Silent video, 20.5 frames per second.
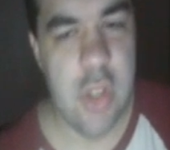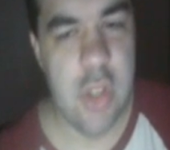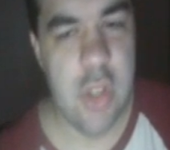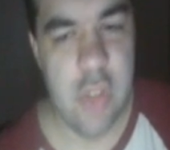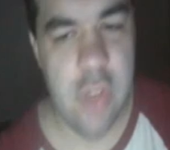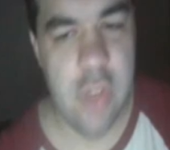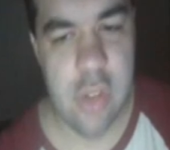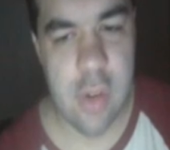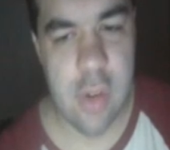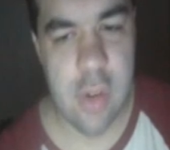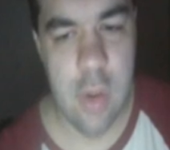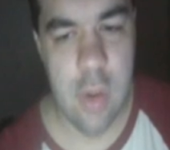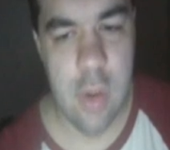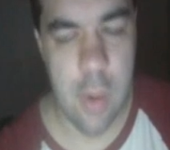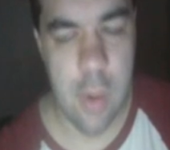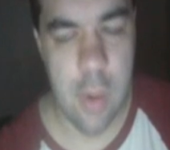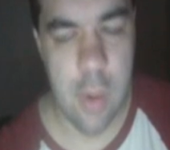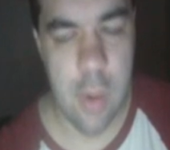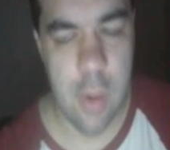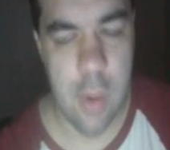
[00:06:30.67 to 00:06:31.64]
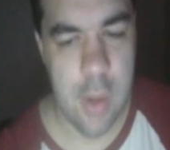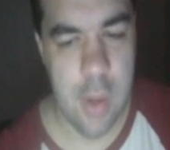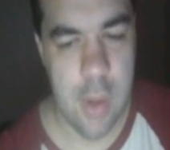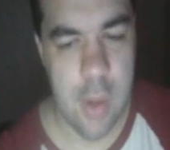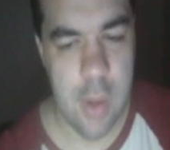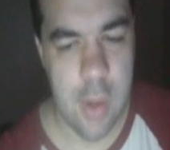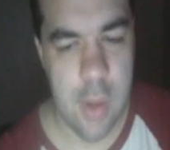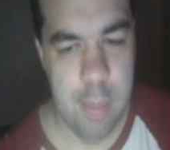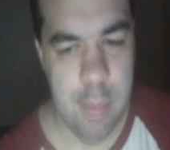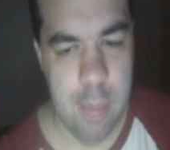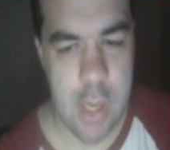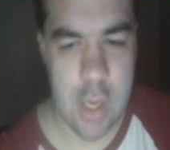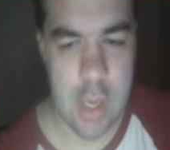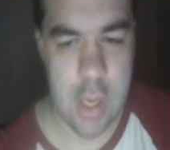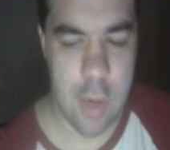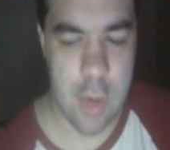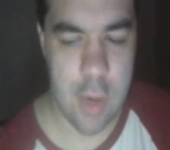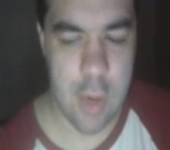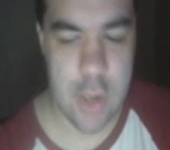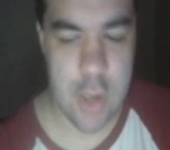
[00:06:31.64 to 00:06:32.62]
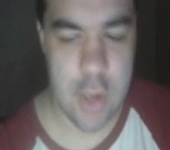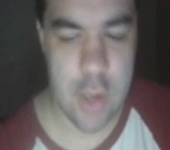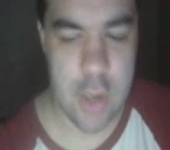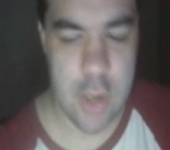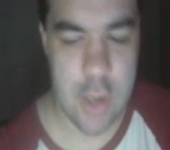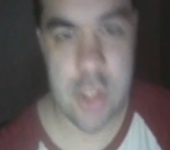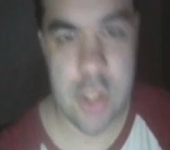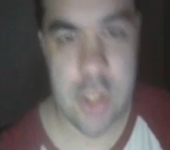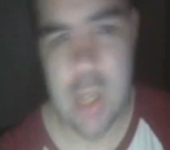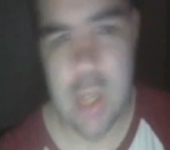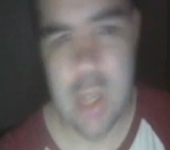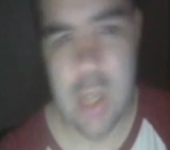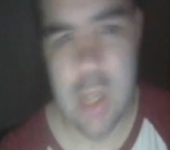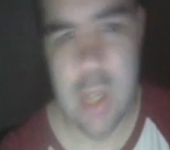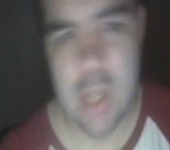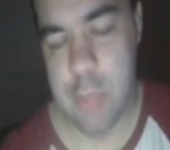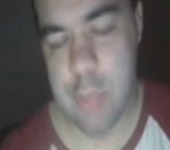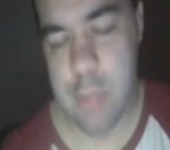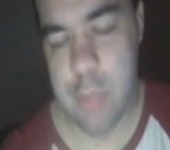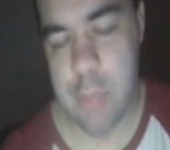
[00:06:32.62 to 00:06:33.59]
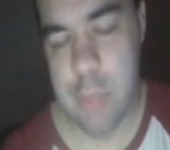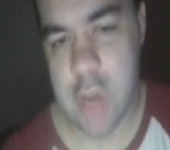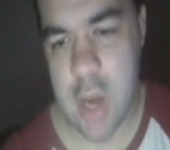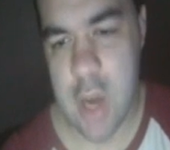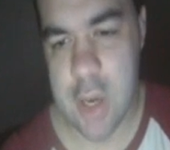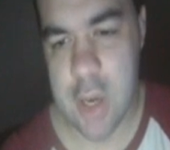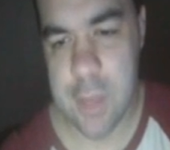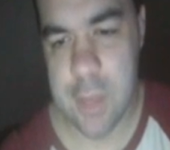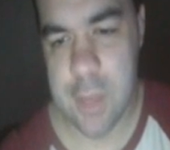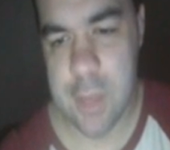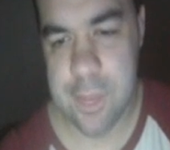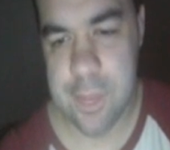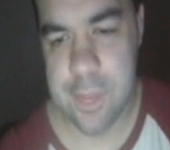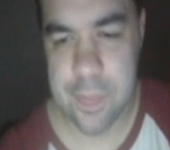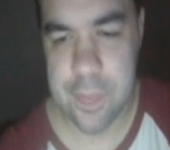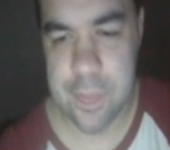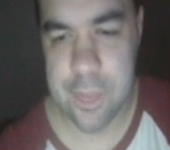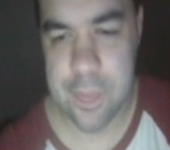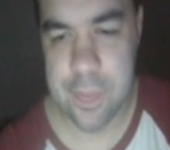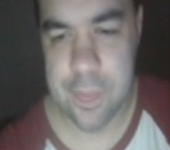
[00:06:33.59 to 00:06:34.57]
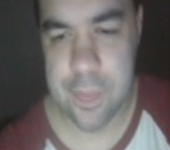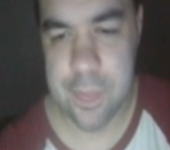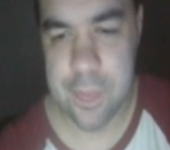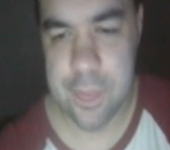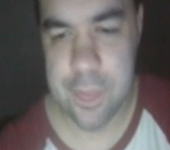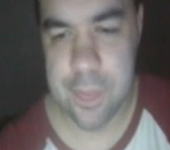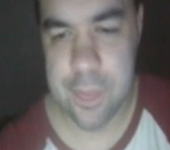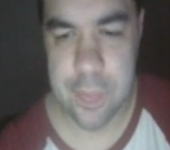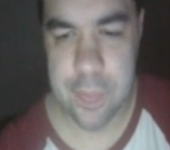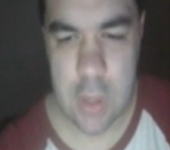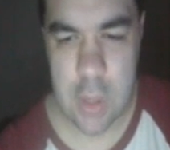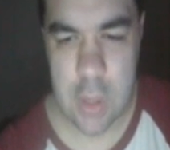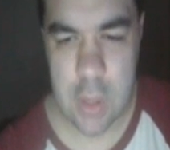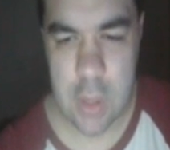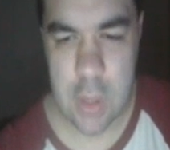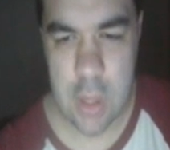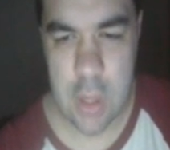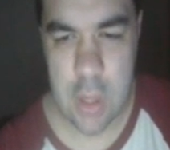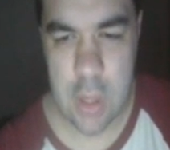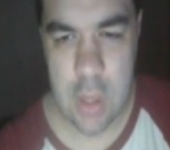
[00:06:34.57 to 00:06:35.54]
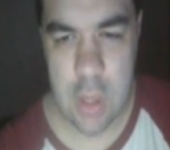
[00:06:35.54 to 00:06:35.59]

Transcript: Uh, and she sees her own big crush named Connor